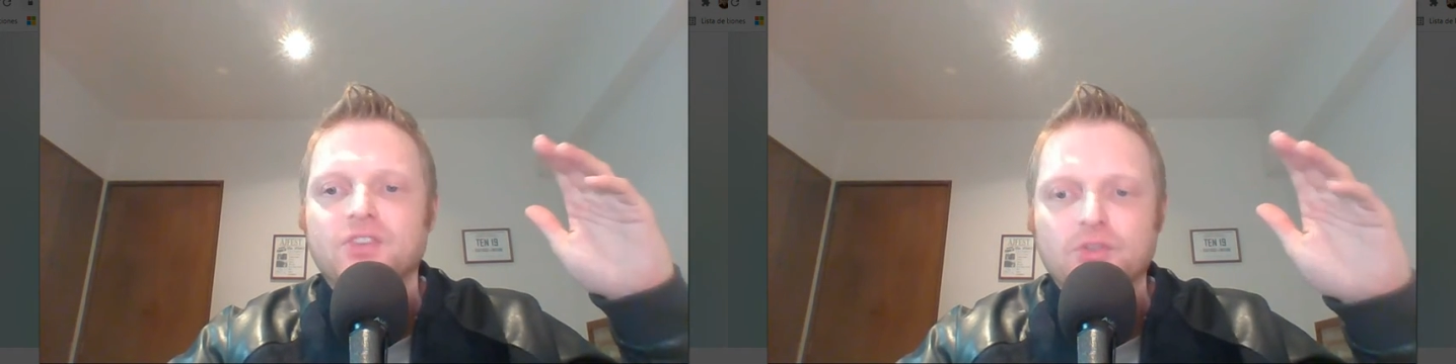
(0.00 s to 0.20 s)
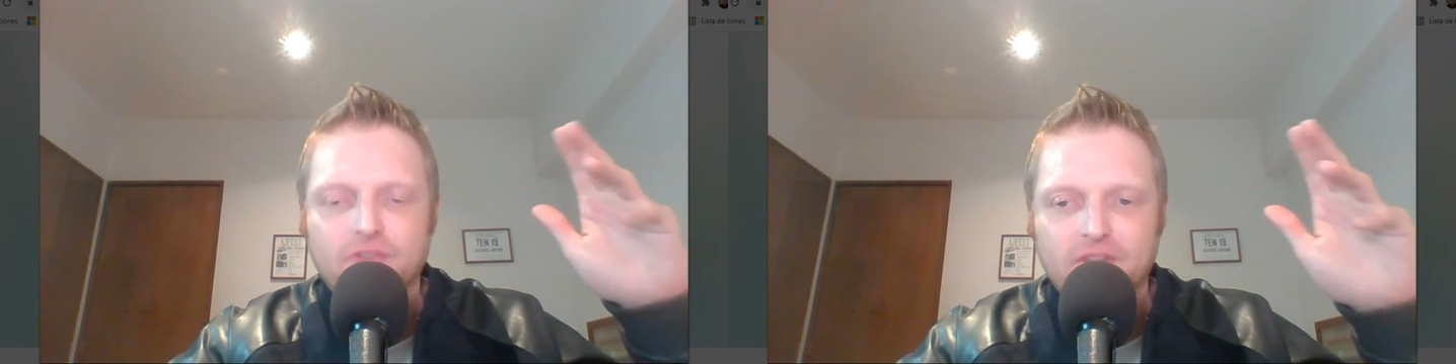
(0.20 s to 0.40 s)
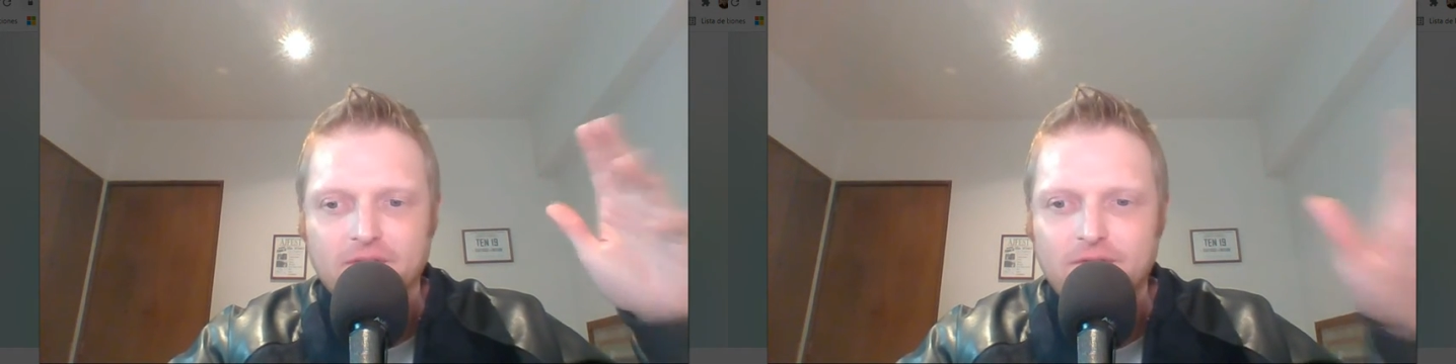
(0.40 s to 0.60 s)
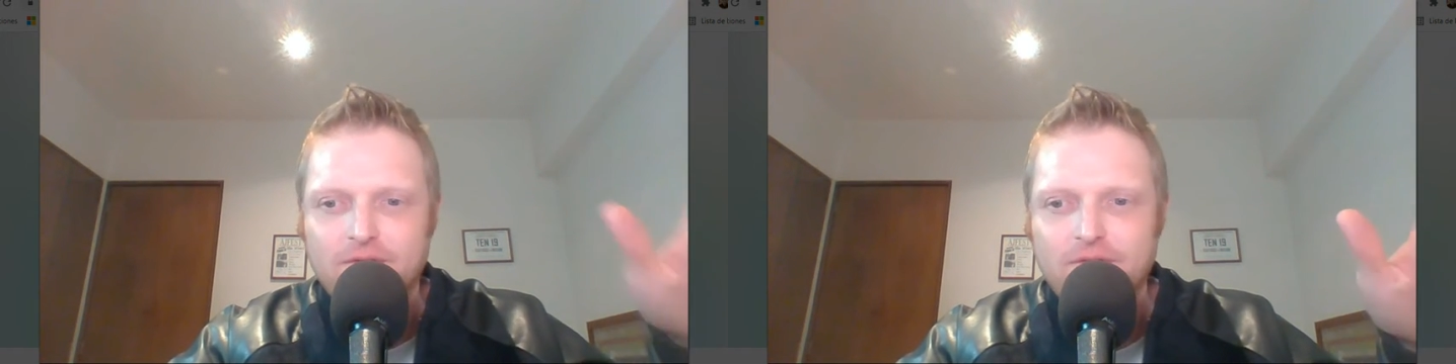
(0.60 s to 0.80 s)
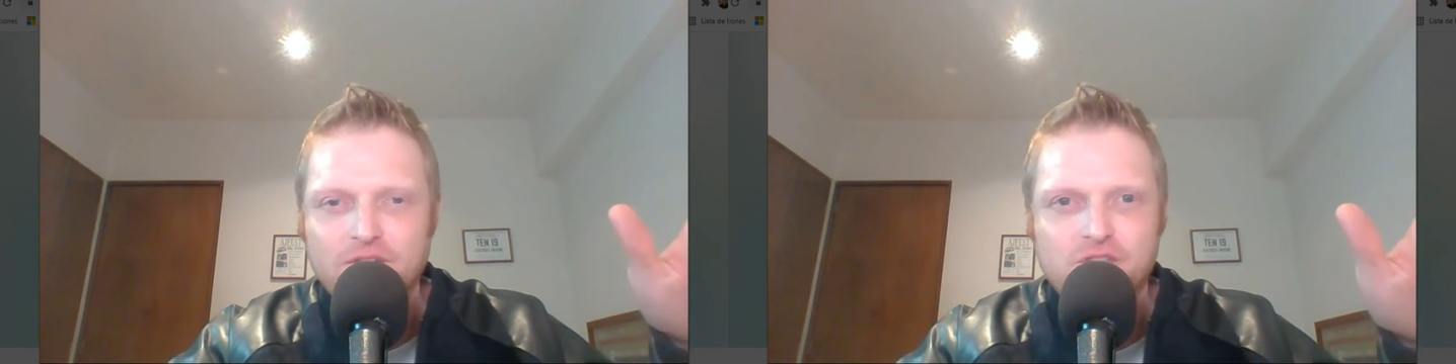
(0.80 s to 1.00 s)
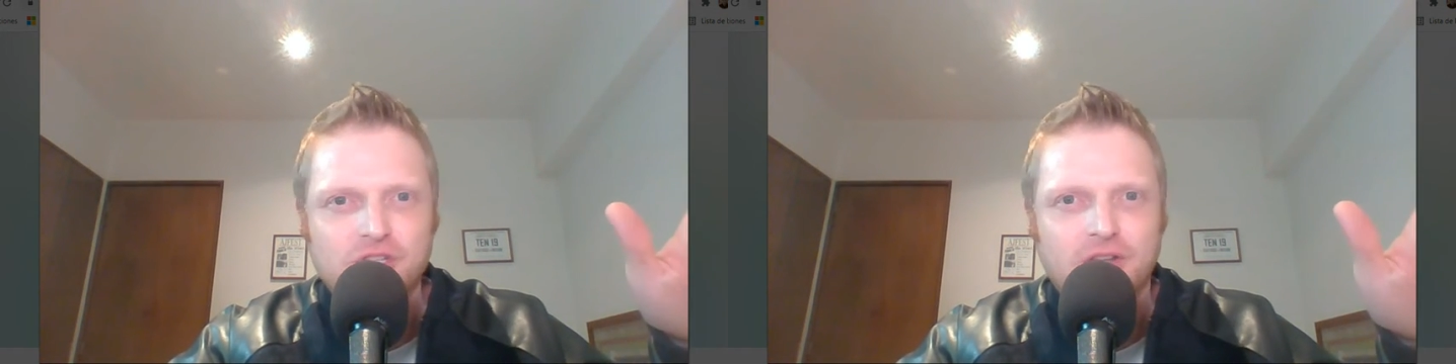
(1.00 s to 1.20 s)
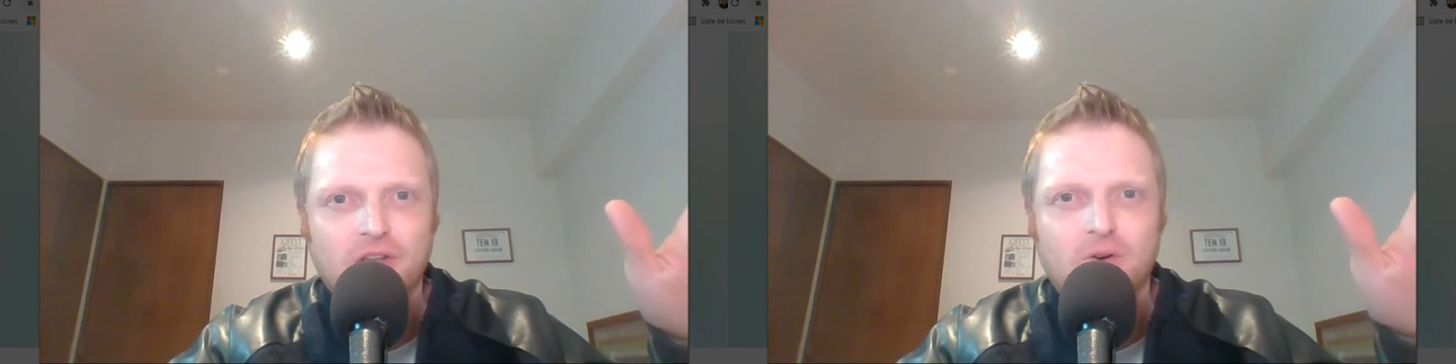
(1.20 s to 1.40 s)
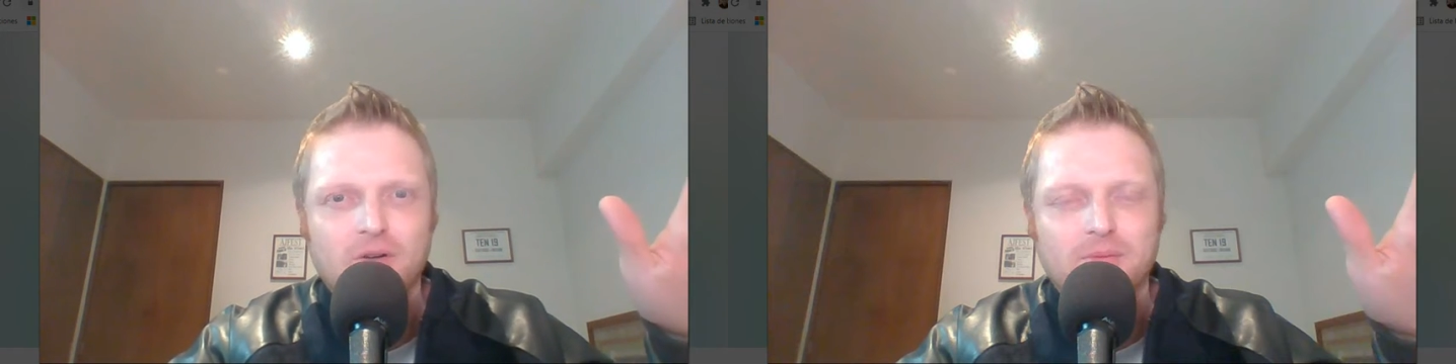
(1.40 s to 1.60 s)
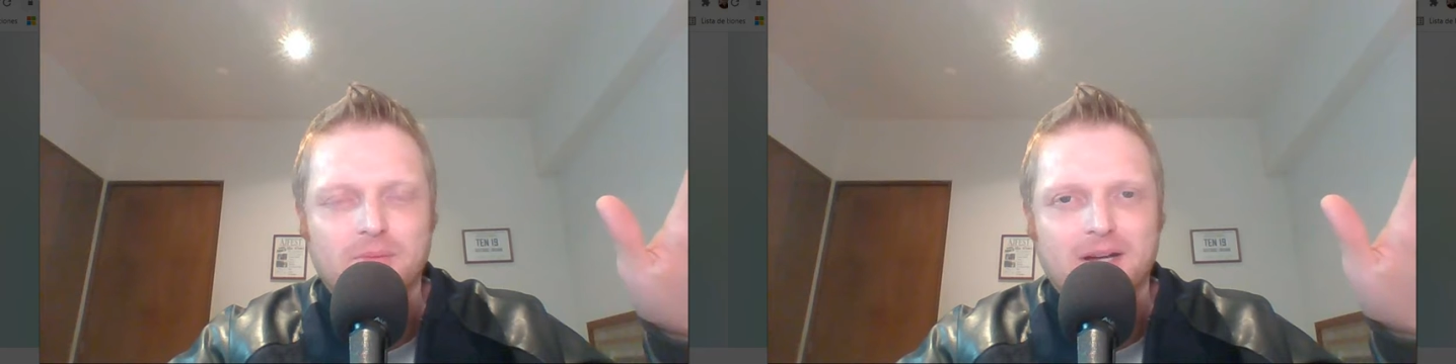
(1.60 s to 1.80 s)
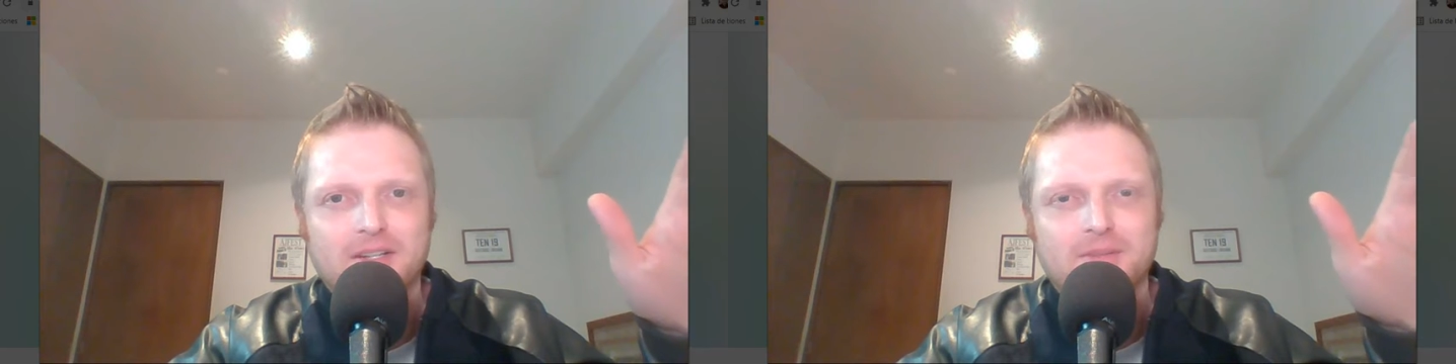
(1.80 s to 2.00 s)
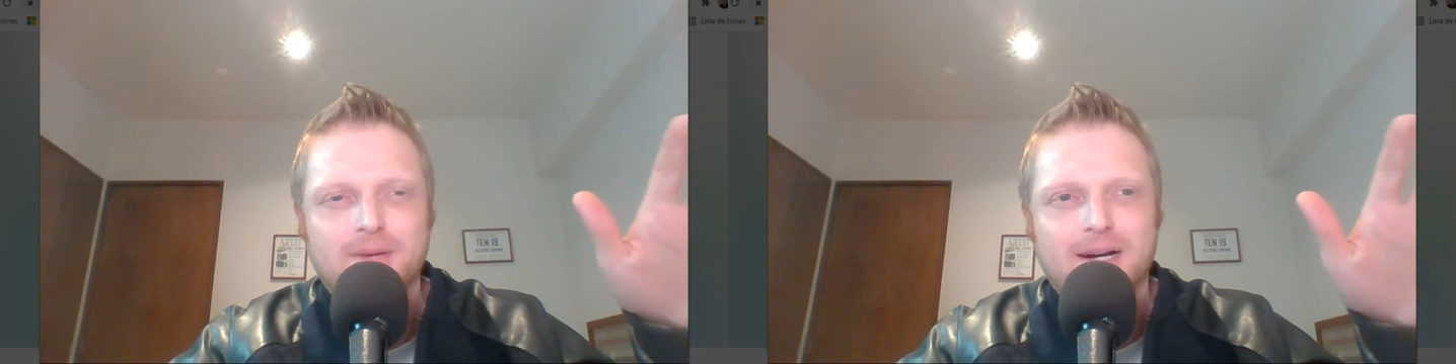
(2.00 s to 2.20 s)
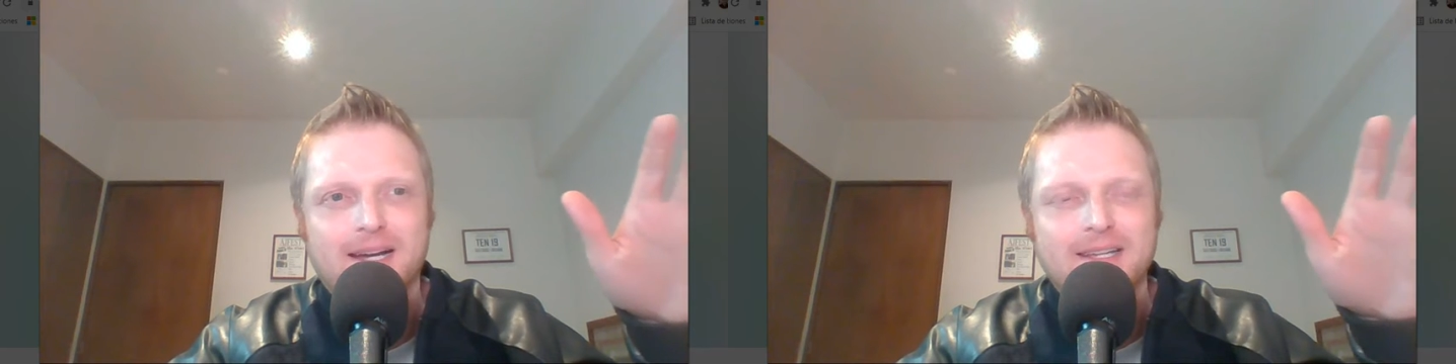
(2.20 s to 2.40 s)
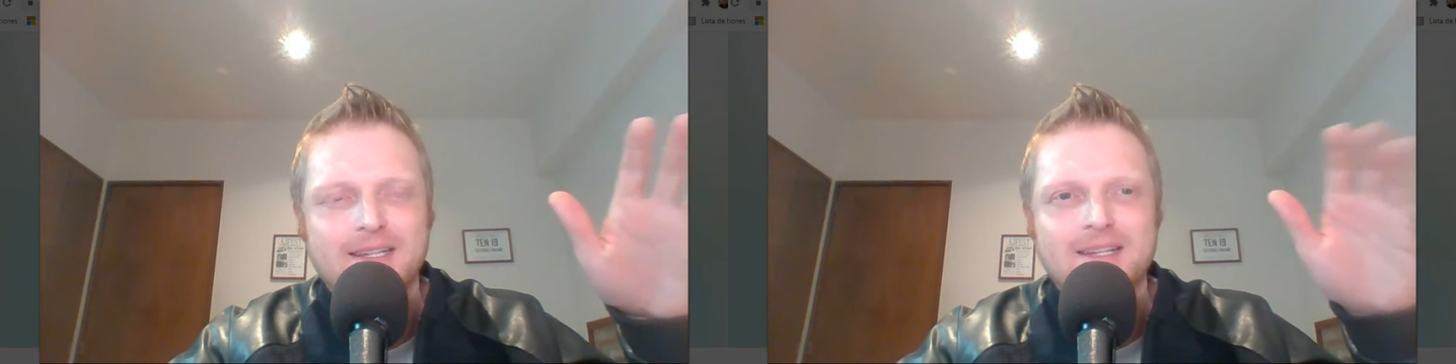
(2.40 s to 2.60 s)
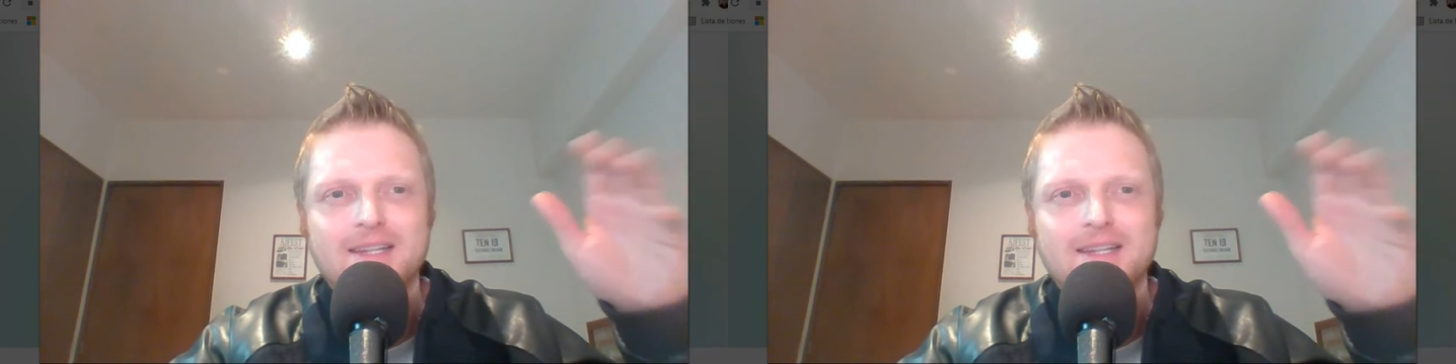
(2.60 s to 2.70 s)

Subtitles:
go see the fish in the koi pond nearby.